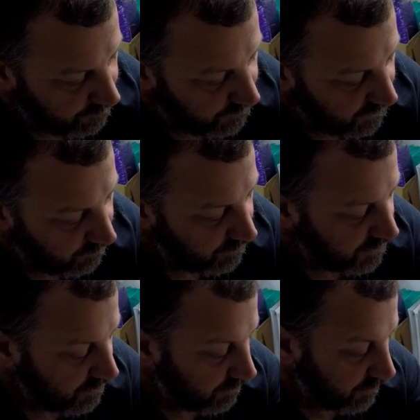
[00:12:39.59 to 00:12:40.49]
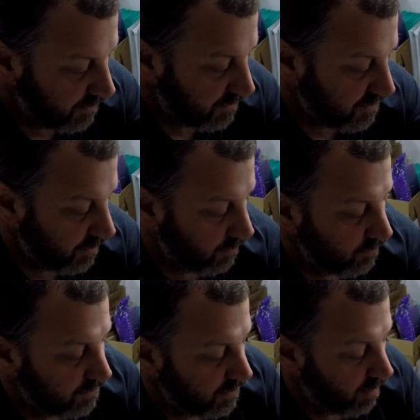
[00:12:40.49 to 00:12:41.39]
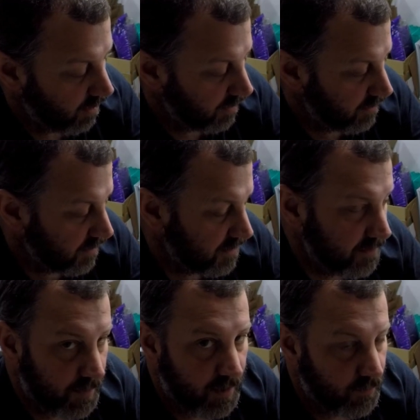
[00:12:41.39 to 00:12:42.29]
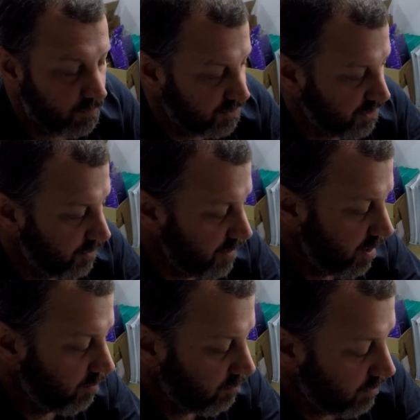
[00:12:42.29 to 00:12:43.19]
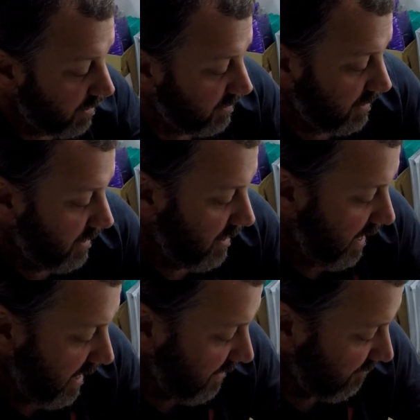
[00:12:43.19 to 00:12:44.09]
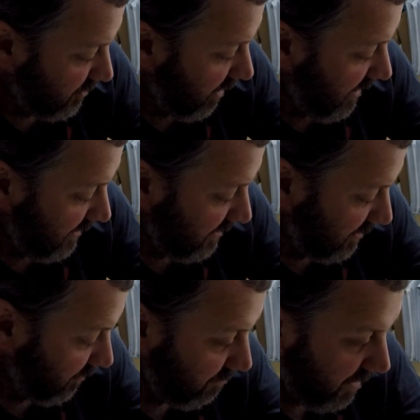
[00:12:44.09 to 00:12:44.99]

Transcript: Now we're just going to look at solds. All right, this is what I want to show y'all. I haven't tried this, so it may